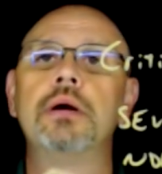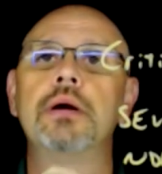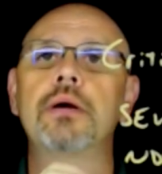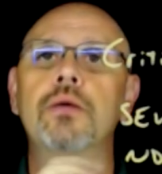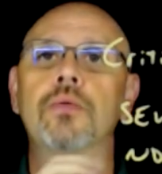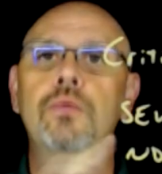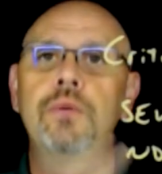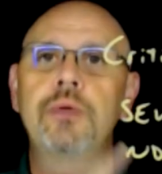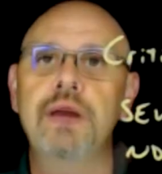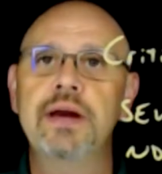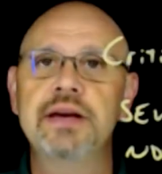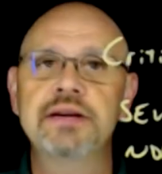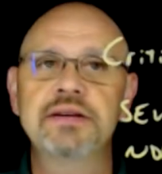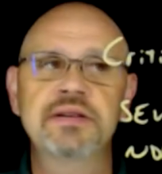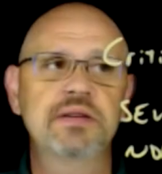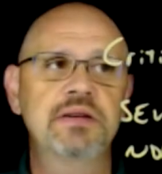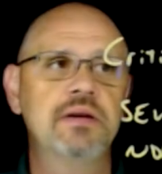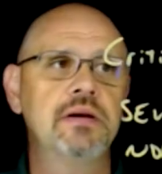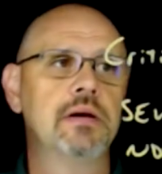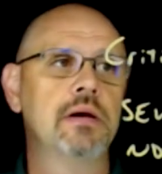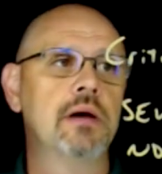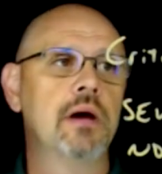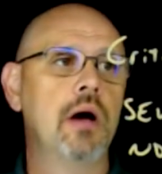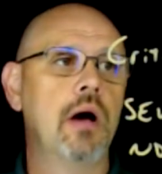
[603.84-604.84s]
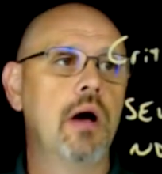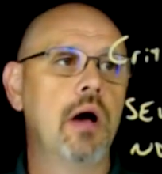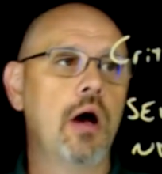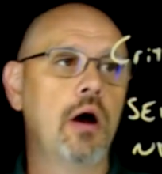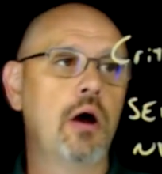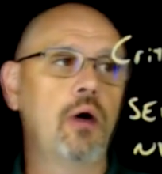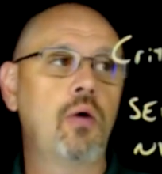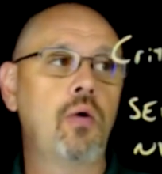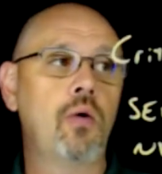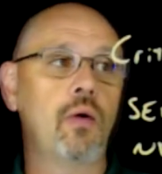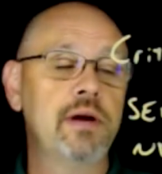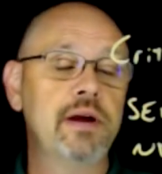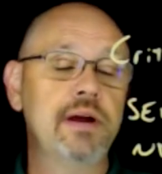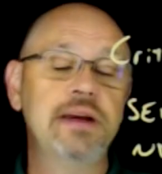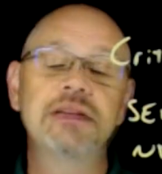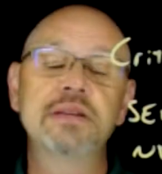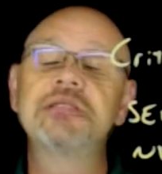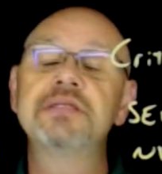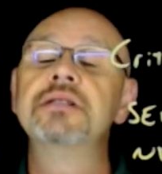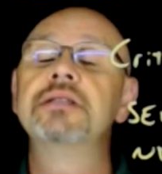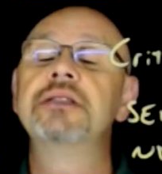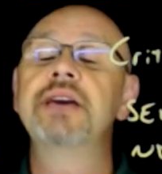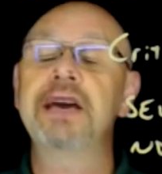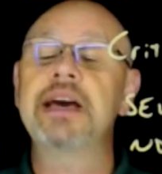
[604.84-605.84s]
risk according
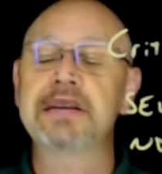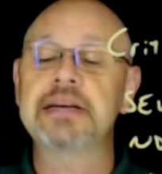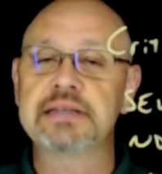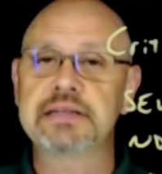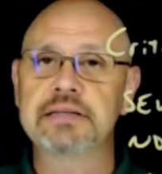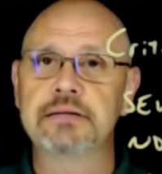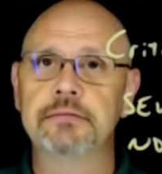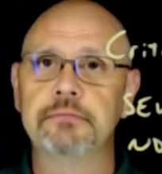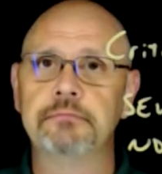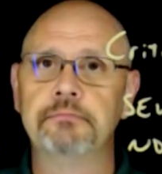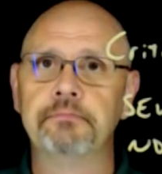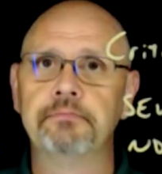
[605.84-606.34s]
to this.